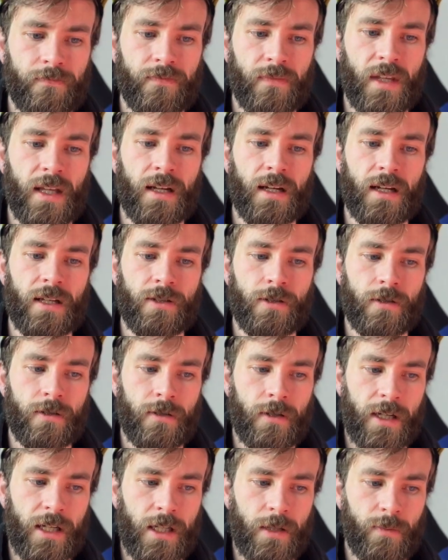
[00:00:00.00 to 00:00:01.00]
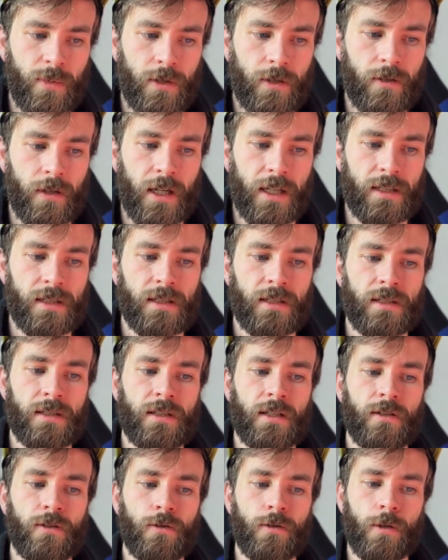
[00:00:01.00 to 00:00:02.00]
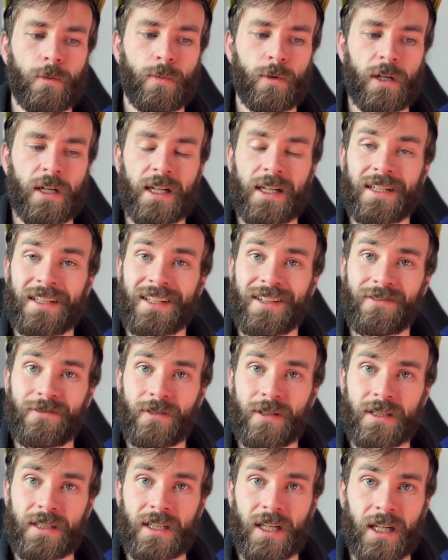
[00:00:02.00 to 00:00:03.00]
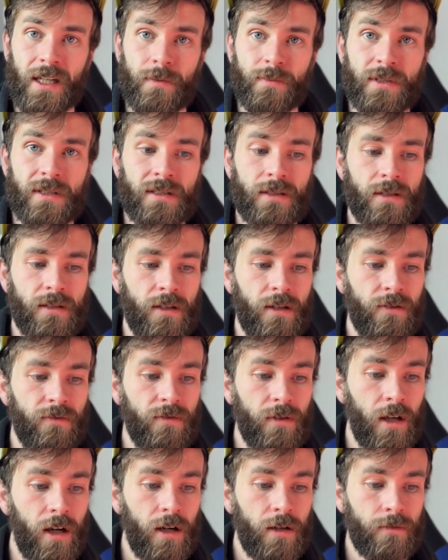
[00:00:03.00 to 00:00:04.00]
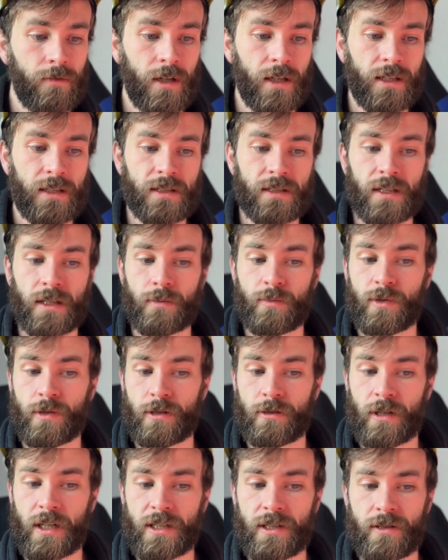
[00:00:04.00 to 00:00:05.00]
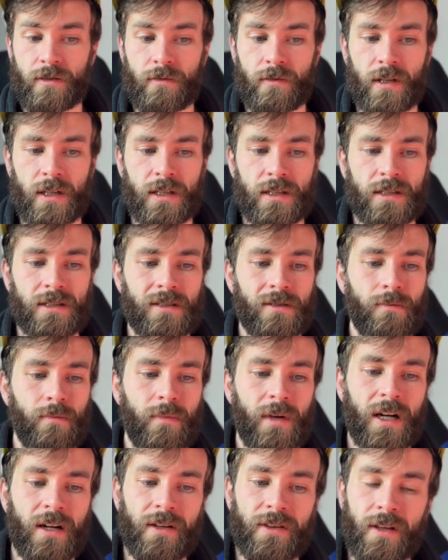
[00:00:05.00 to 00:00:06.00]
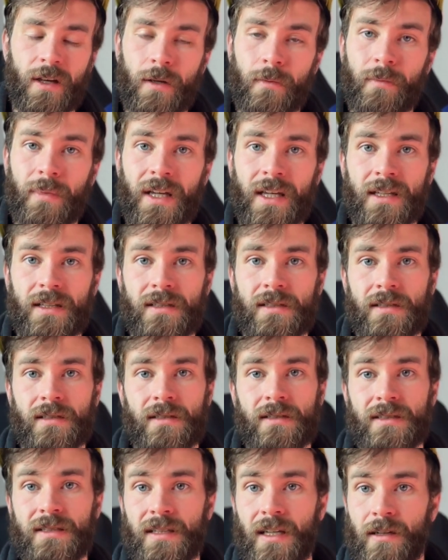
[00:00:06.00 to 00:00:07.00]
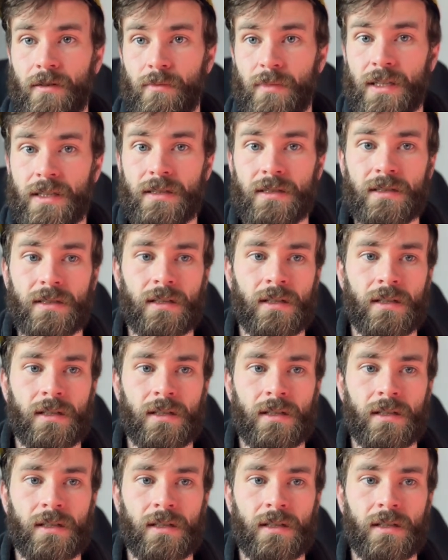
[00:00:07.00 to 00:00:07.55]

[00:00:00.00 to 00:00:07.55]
And as your training progresses, incorporating different types of long runs like progression runs, marathon-paced segments,